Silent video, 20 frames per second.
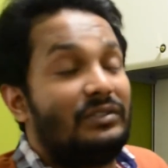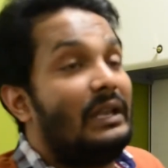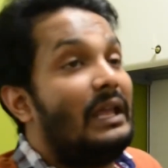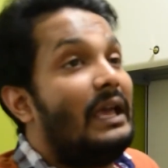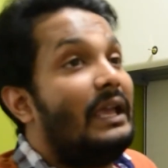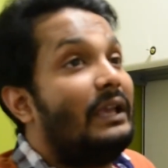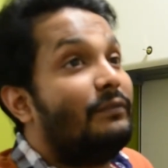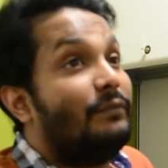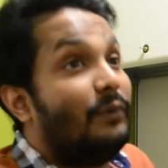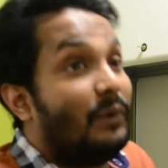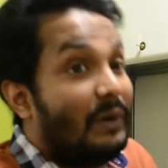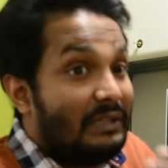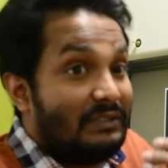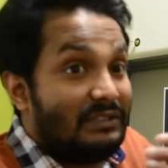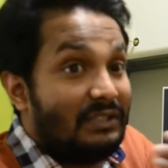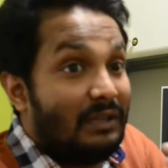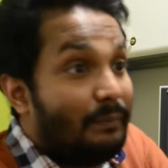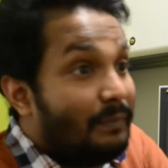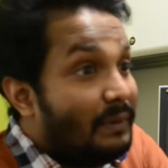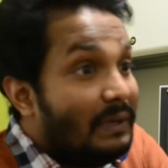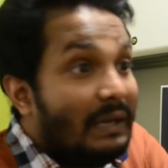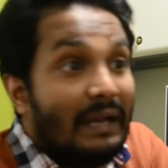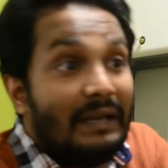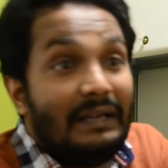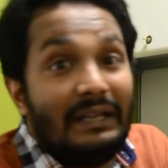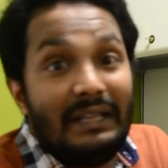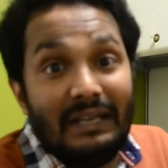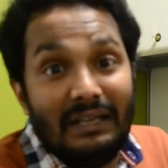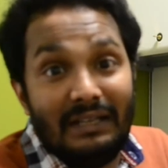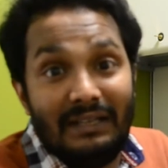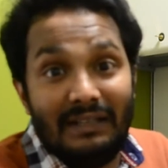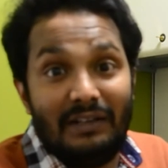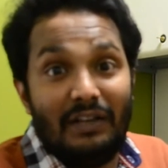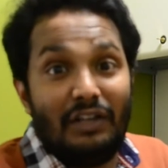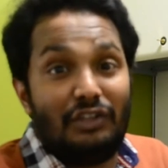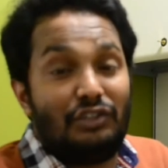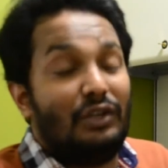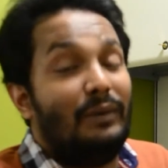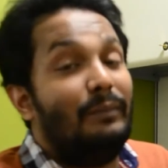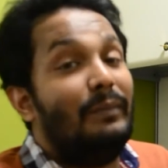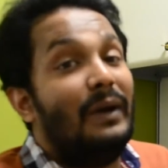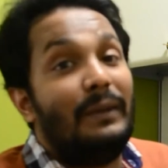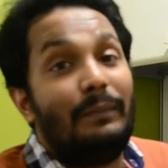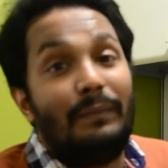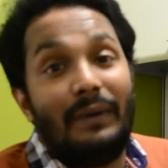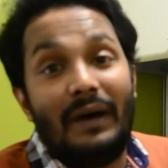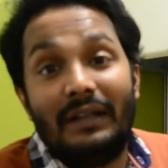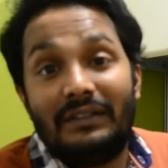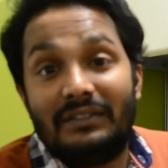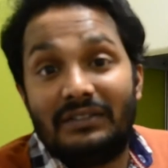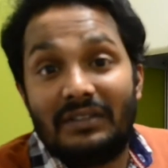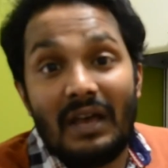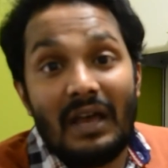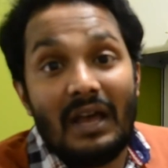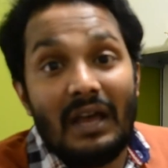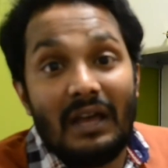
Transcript: like for example under integration by parts,